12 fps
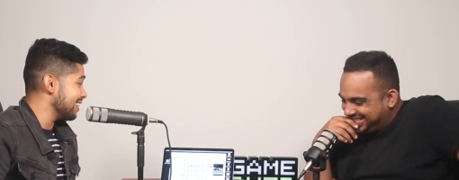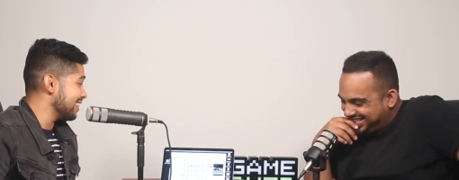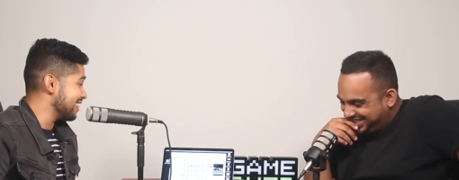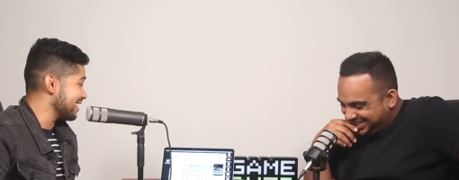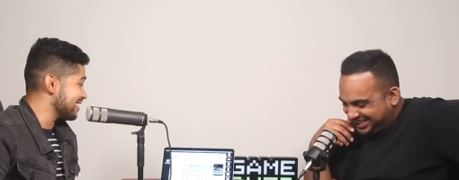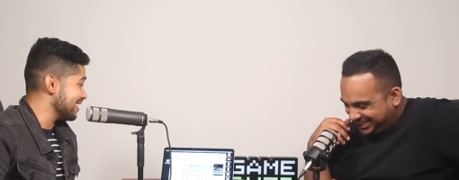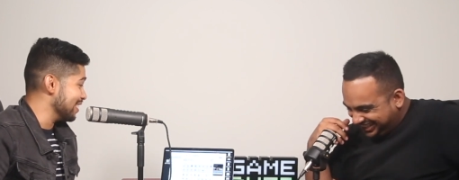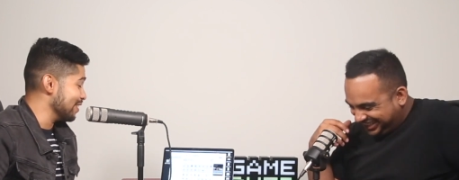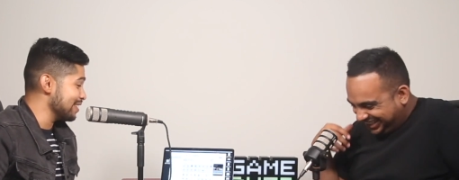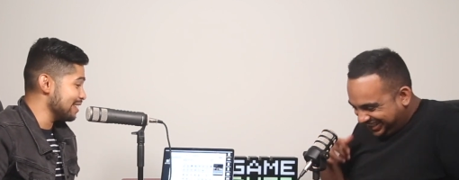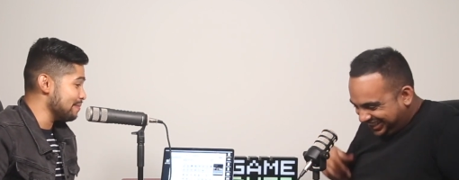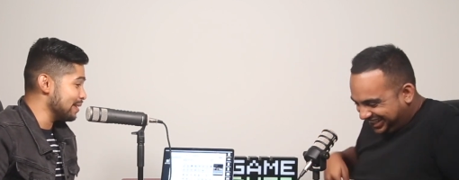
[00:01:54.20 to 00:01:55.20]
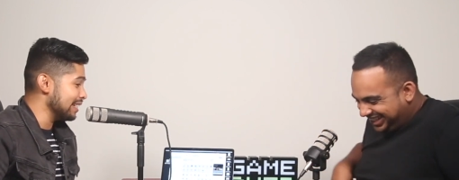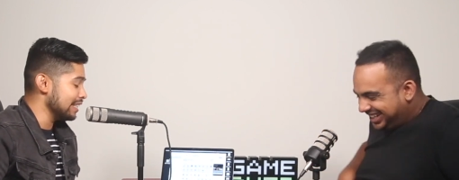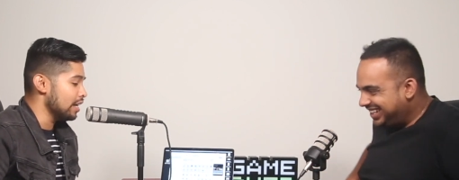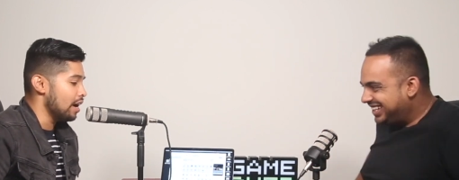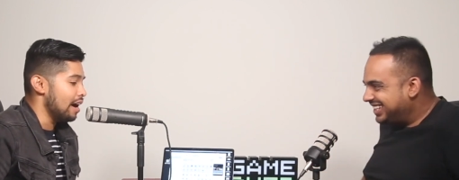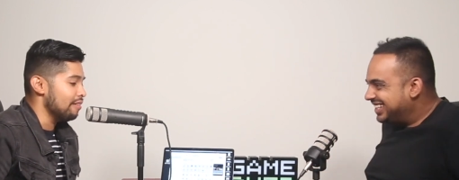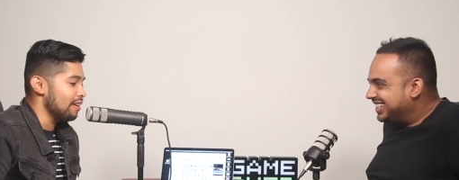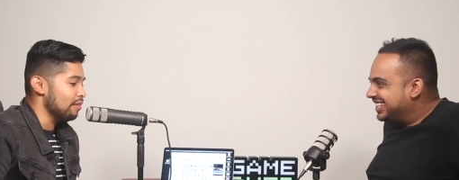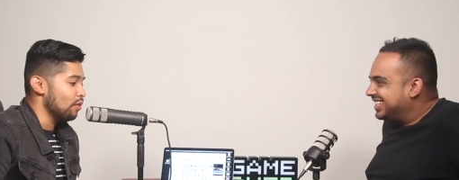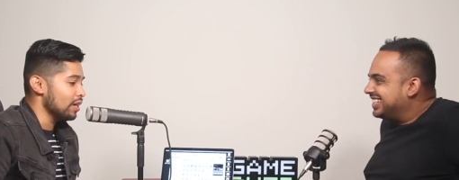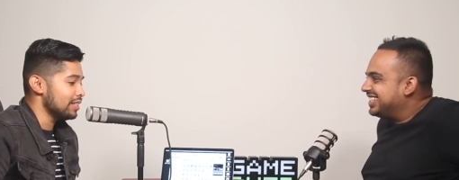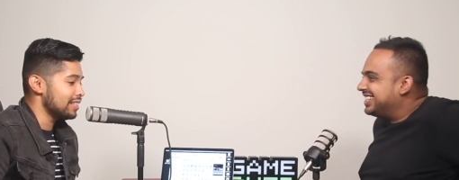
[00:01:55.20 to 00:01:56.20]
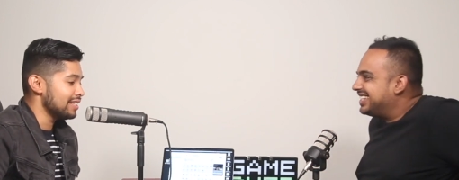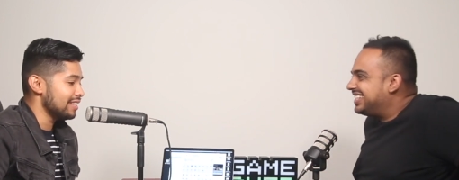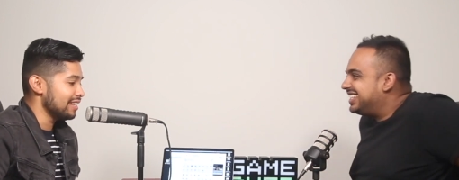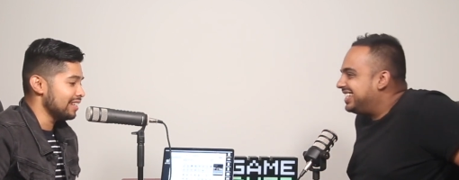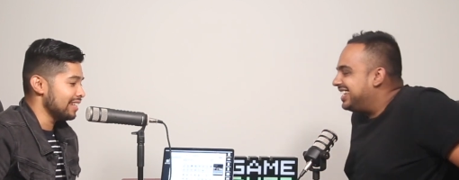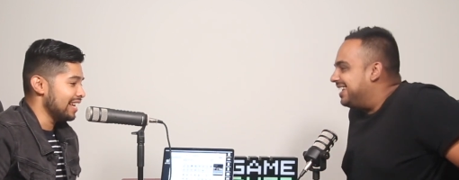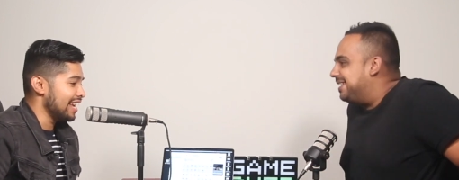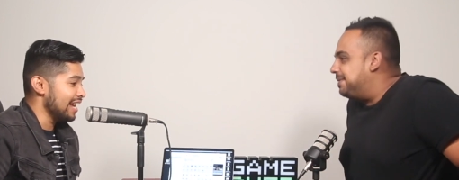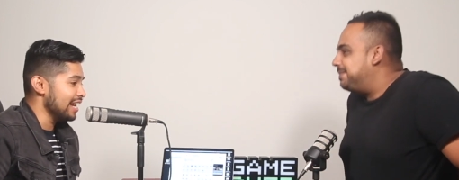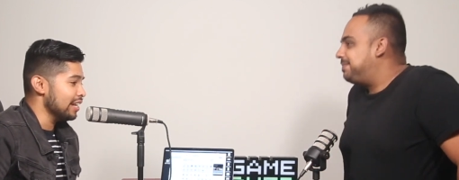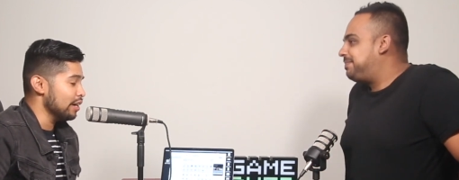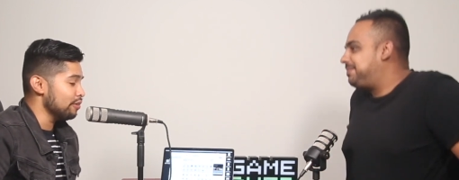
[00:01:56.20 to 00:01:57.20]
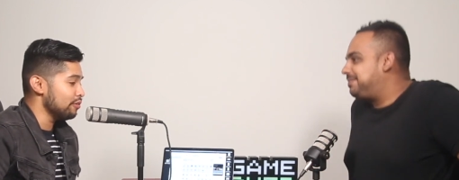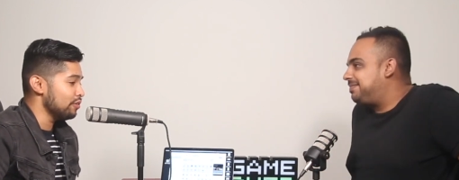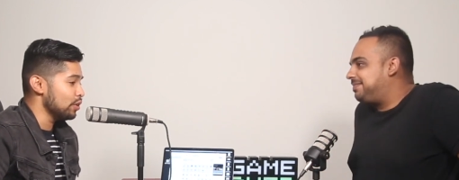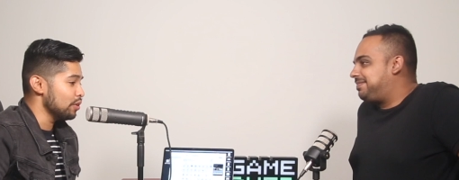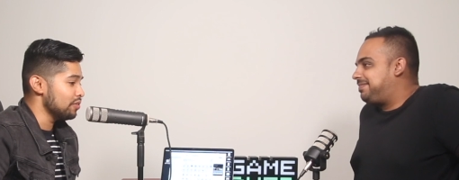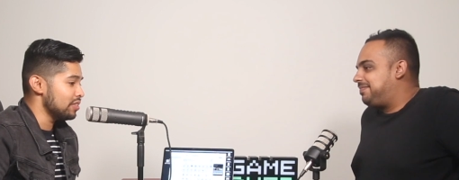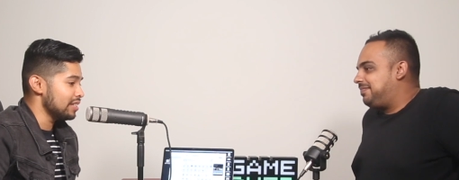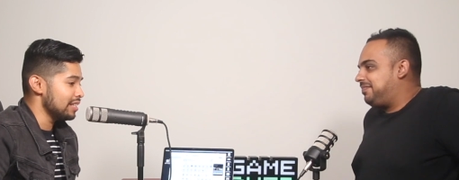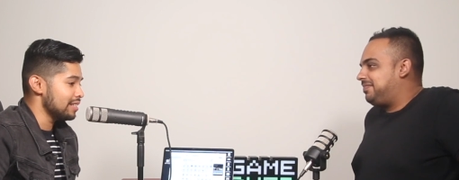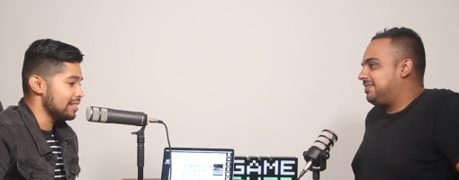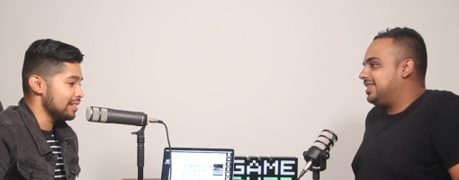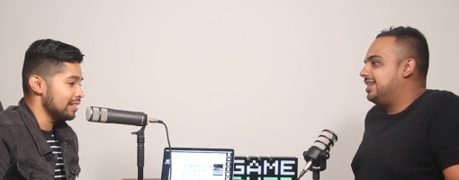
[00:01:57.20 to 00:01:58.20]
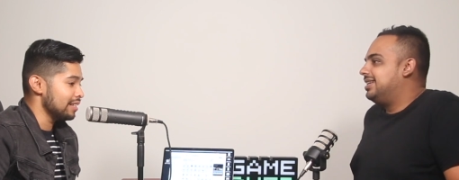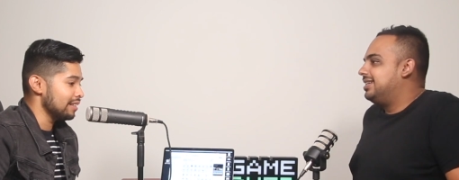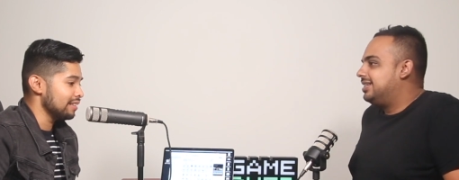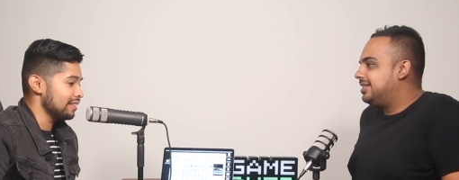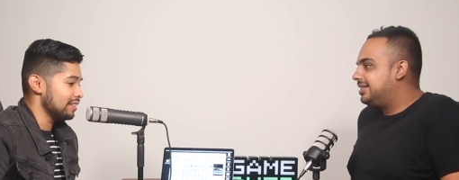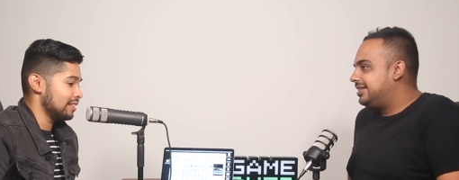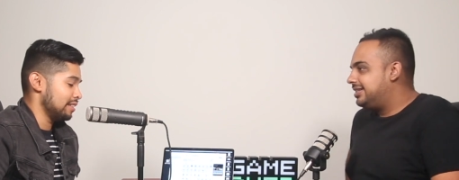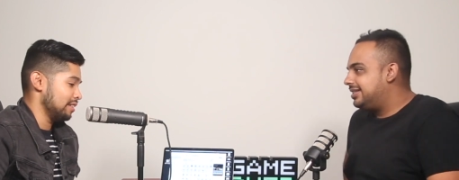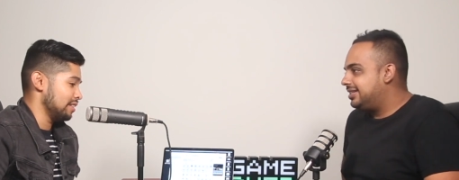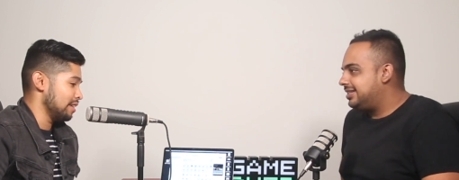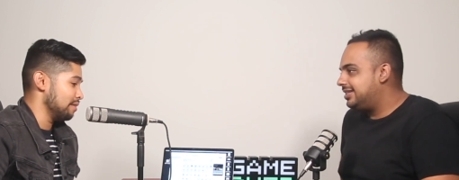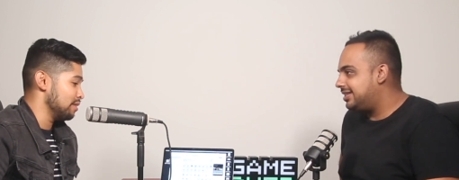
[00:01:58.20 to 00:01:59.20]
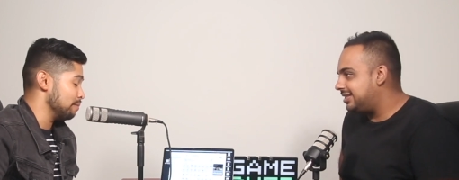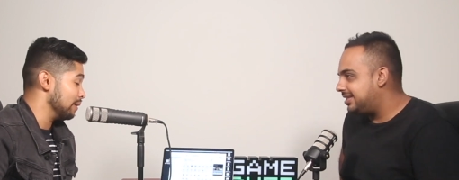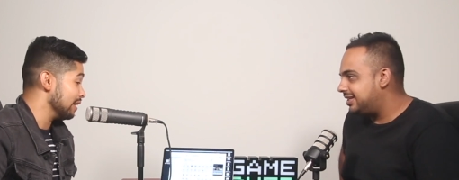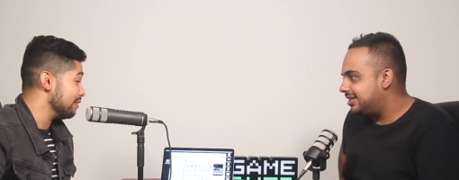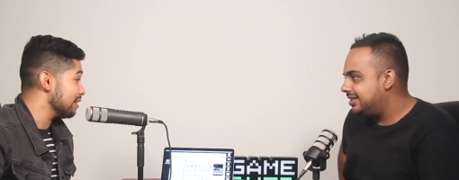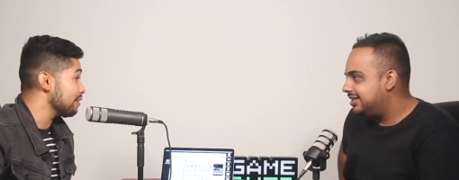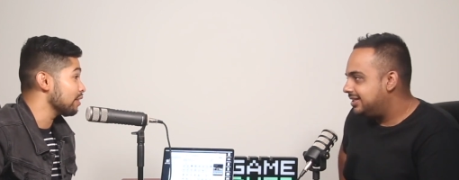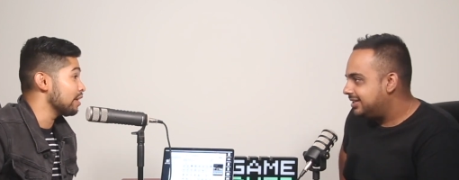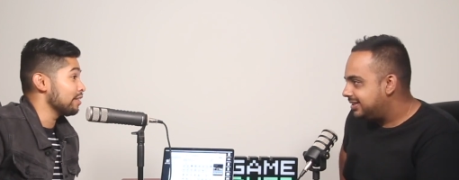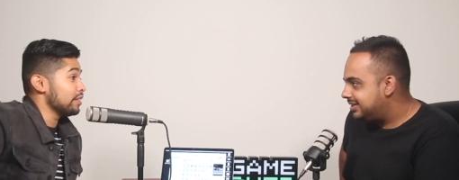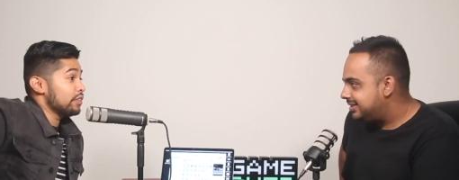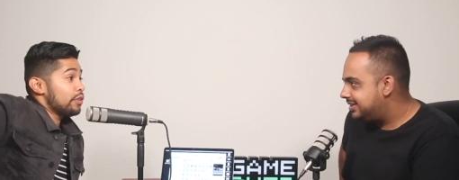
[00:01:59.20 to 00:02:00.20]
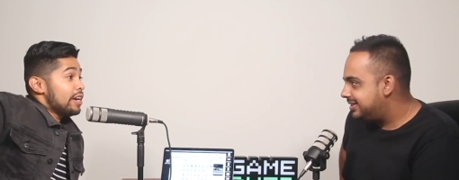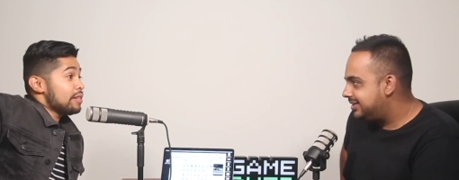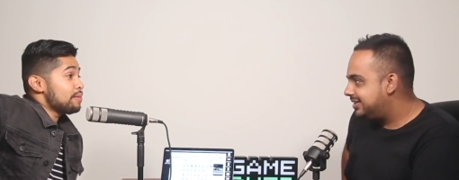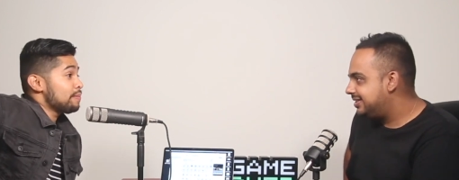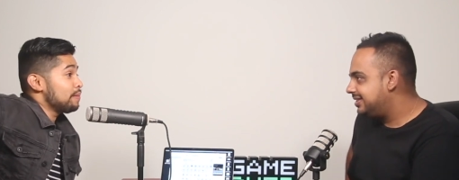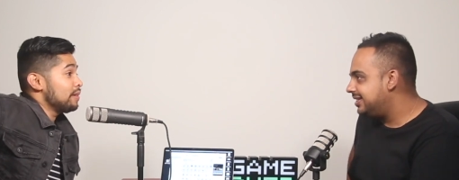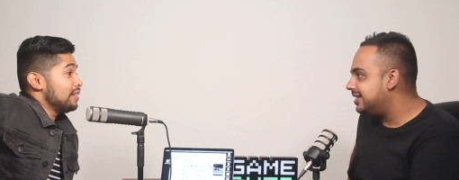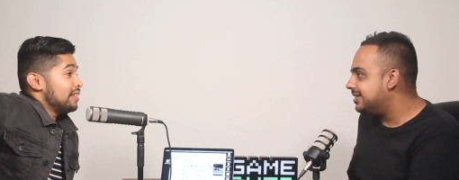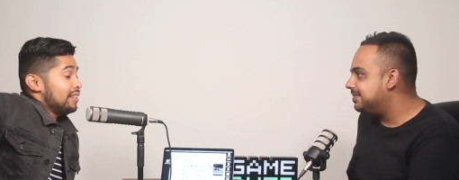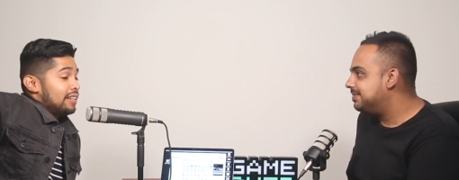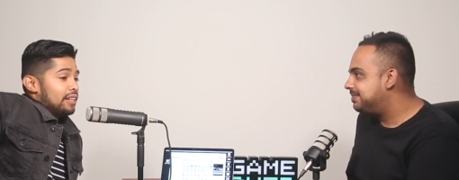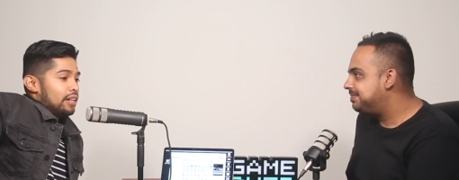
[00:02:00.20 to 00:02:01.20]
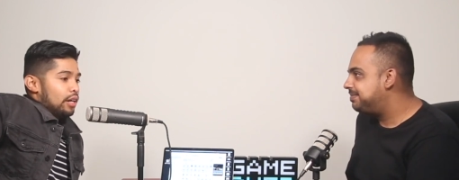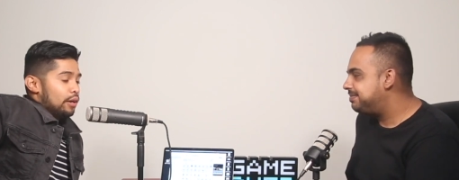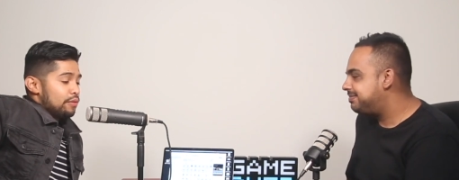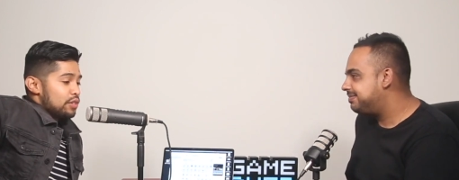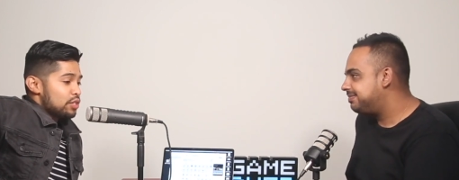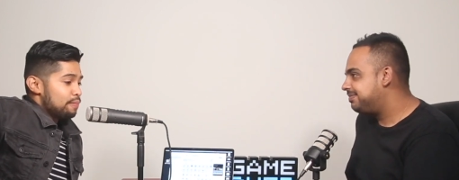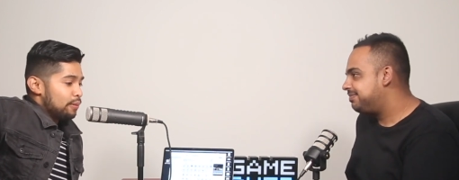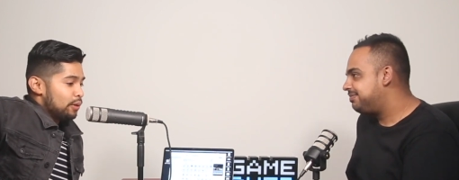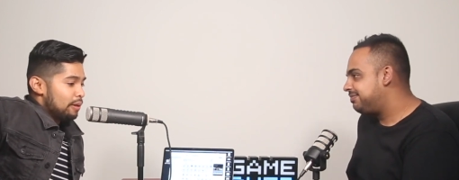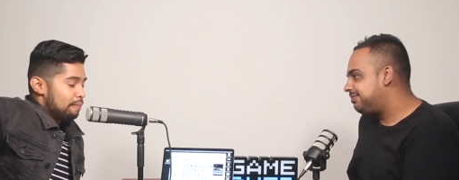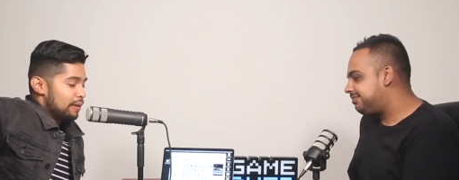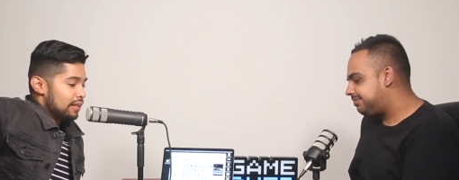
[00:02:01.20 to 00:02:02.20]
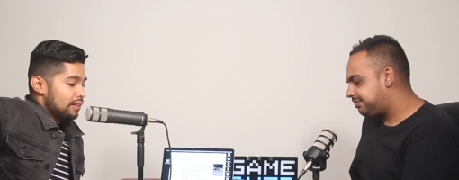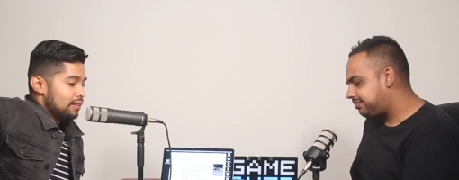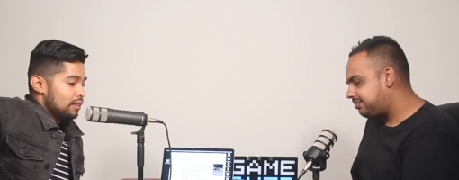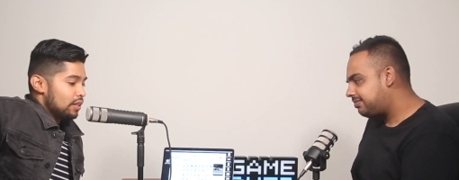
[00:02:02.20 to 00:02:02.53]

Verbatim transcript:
Speaker 1: thinks he knows it, but you know, I've, I've watched yeah. enough UFCs to to, to believe that I've got a good grasp yeah. of the sport. But you